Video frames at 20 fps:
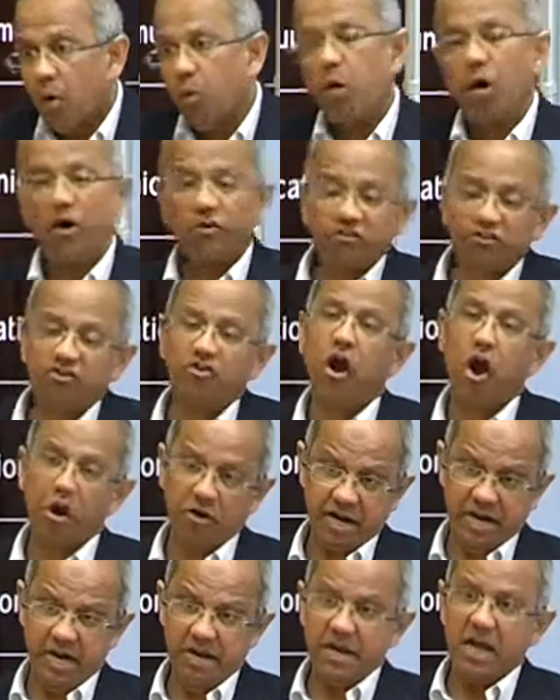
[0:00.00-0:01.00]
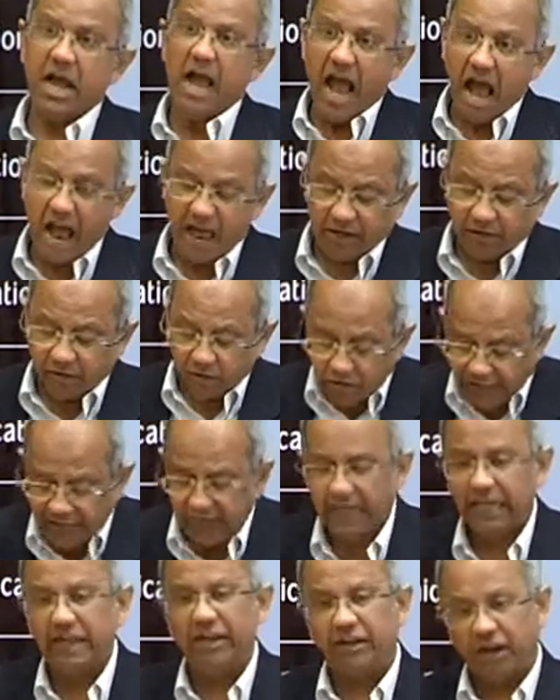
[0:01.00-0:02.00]
was shoddy and
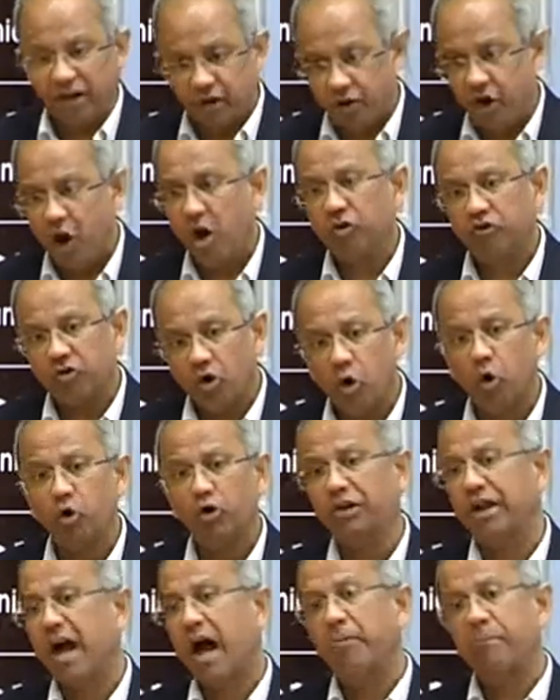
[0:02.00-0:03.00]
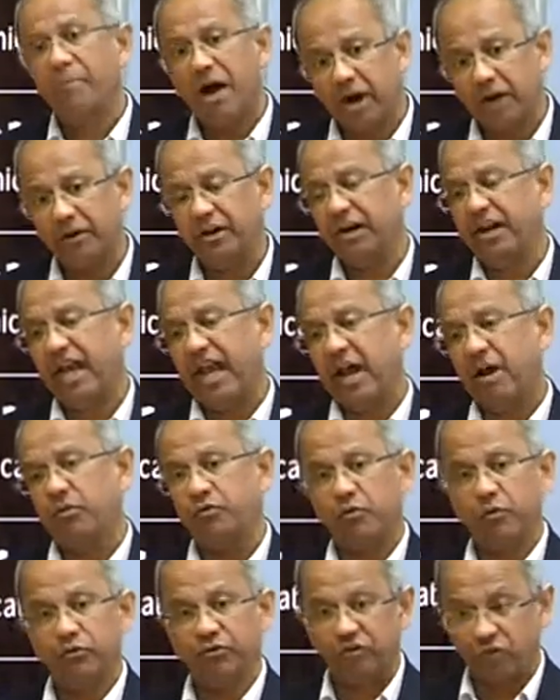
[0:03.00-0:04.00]
really did not hold up under
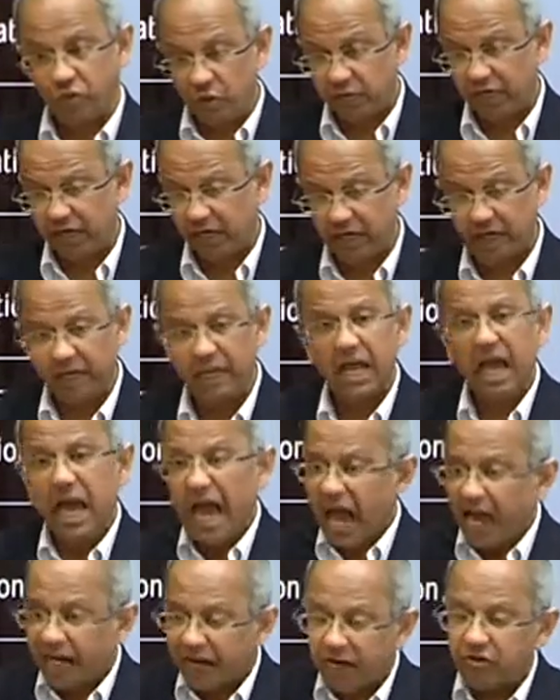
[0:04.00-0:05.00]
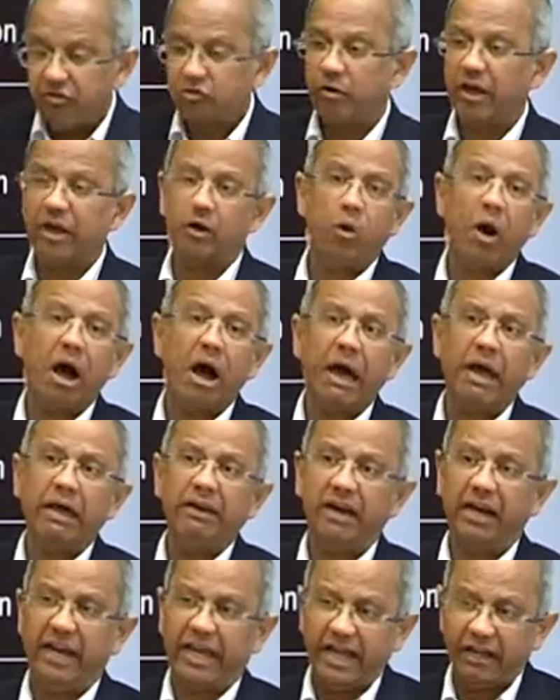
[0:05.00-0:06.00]
careful scrutiny, and it required
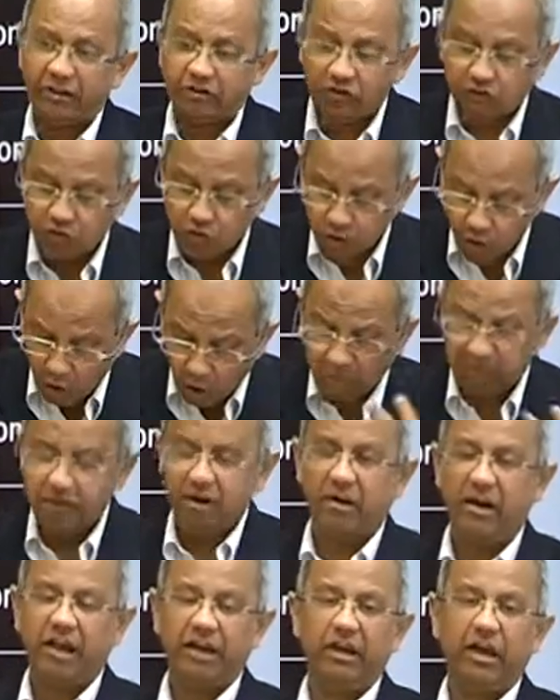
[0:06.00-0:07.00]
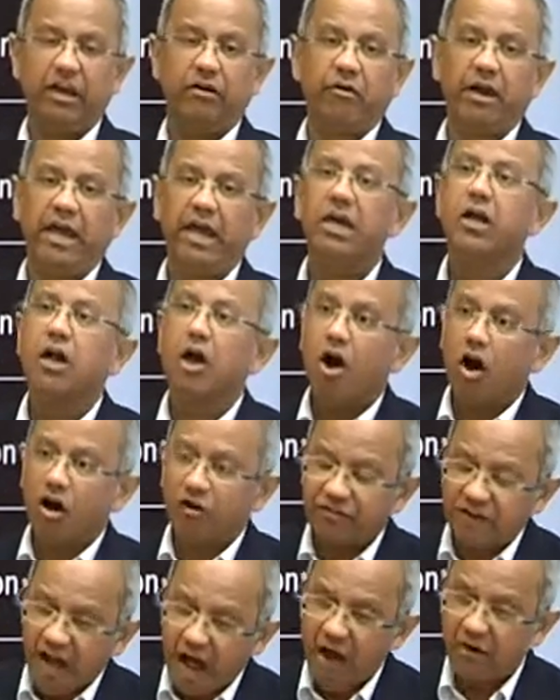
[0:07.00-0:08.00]
an extraordinary degree of
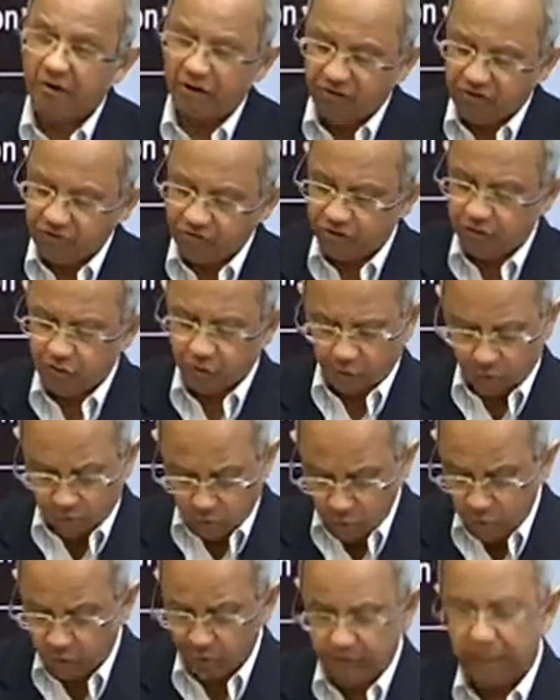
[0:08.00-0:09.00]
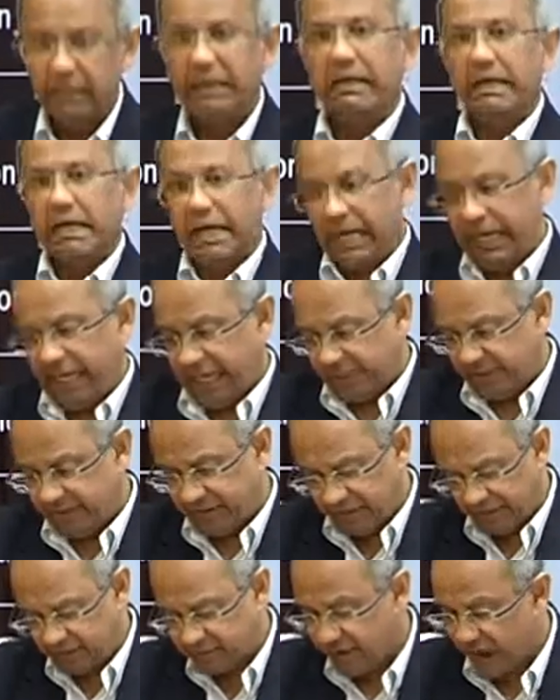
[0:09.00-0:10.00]
courage to rule in
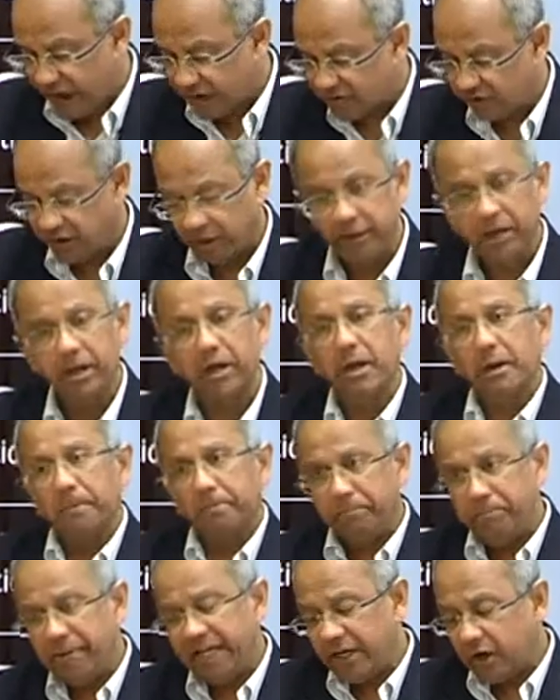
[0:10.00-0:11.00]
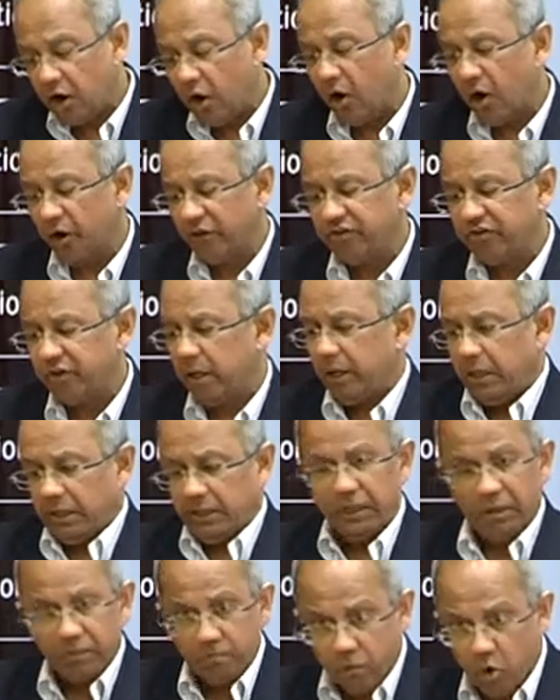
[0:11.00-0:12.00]
this fashion, because
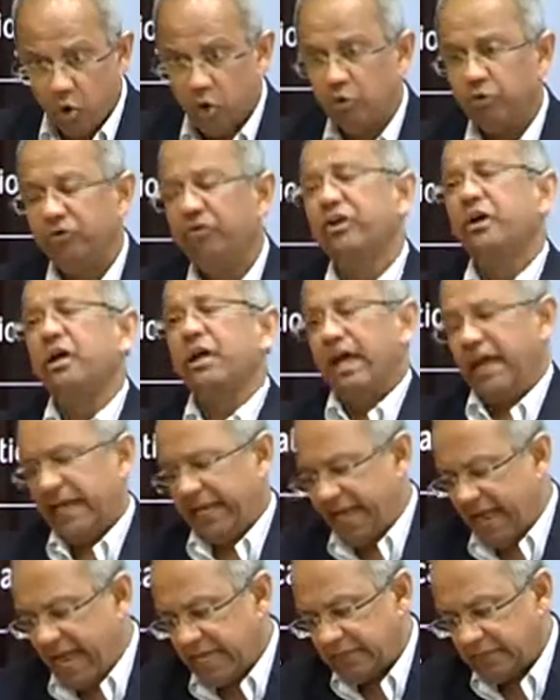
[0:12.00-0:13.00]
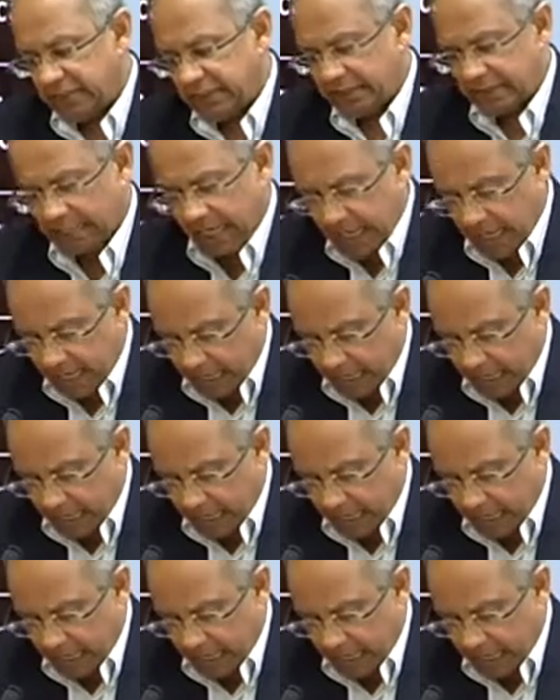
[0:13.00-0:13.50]
the mood against